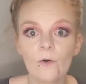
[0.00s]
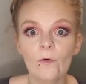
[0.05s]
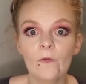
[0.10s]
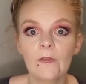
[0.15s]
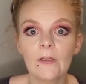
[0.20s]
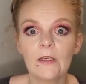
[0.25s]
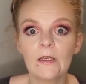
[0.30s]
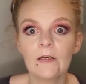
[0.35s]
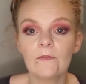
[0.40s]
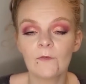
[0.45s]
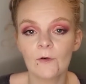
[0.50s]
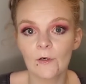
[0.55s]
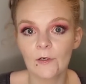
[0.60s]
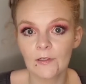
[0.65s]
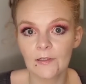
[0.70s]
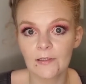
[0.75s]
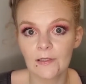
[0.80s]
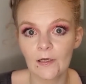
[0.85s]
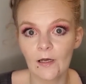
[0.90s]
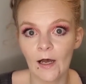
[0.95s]
the
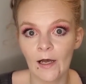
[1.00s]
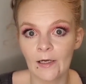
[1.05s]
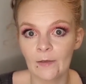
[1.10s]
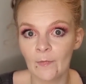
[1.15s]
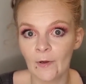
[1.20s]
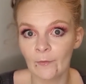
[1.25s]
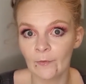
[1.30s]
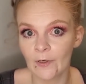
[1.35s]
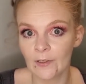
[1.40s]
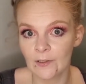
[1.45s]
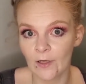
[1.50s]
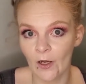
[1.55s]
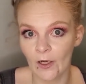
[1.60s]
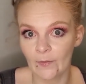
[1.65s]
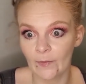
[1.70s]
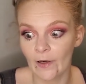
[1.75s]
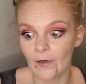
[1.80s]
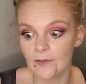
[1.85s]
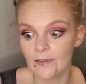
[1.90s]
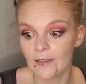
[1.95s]
first item I want to talk
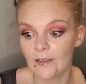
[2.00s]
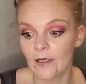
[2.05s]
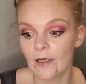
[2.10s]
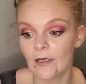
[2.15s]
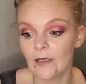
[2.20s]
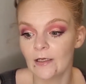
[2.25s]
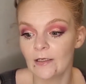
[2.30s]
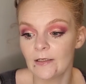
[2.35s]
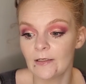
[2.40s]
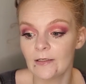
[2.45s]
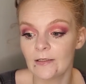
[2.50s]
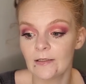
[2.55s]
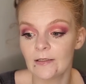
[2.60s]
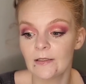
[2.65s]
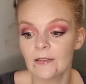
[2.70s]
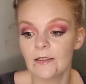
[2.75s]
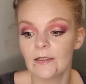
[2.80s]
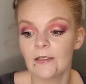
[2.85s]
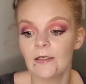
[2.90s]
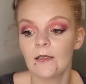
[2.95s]
about today is
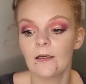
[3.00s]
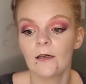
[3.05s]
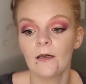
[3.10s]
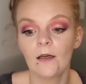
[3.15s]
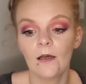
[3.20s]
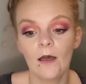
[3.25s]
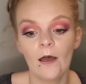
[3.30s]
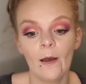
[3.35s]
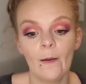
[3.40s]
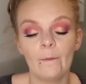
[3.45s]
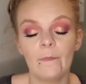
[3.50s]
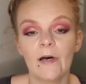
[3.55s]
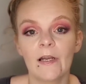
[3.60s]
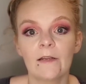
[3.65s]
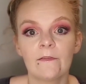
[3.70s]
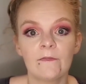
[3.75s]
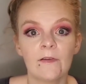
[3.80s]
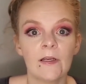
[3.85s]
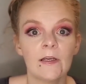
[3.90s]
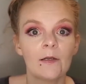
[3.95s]
the
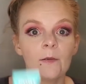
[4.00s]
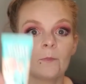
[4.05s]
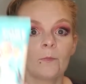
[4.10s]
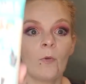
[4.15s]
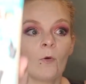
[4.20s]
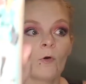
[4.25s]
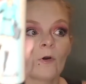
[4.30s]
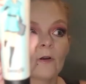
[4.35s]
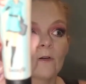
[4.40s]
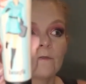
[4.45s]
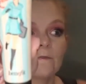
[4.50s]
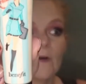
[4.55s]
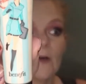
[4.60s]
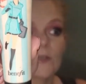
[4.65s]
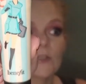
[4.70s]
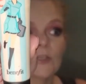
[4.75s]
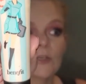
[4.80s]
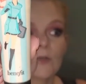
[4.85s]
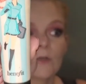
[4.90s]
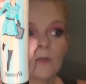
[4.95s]
Benefit
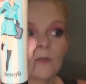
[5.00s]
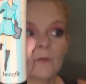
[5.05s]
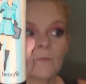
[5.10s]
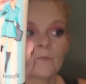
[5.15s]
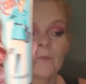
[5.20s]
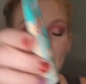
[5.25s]
Porefessional.